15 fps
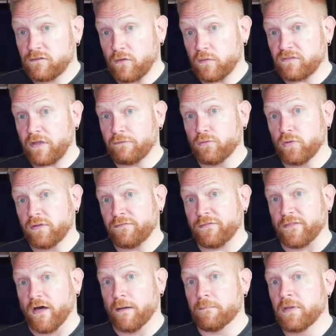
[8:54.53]
So as a rule of
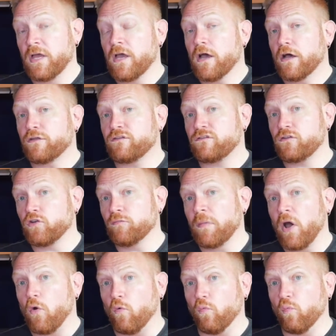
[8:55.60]
thumb,
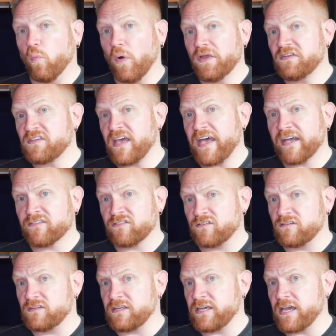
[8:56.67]
assume one
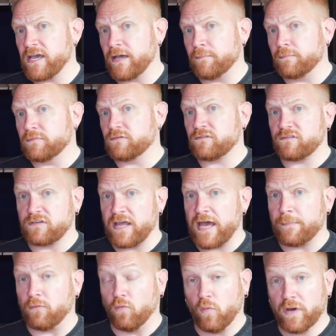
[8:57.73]
text, DM,
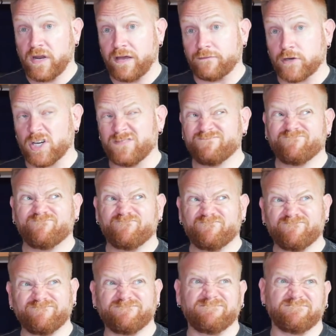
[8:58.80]
snap, whatever,
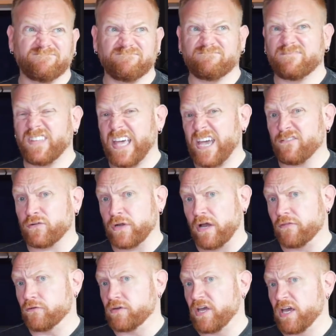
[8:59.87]
every
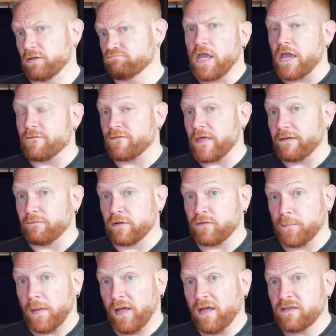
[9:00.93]
other day. If they
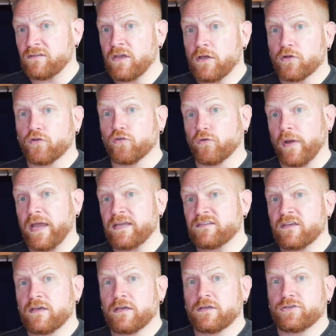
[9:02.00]
respond,
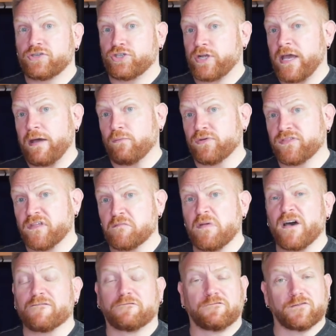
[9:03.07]
great, chat with
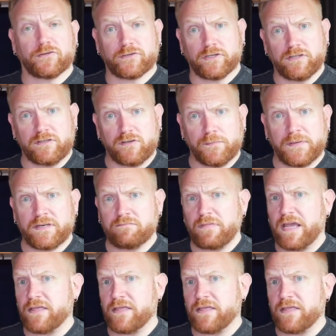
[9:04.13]
them, flirt a little bit,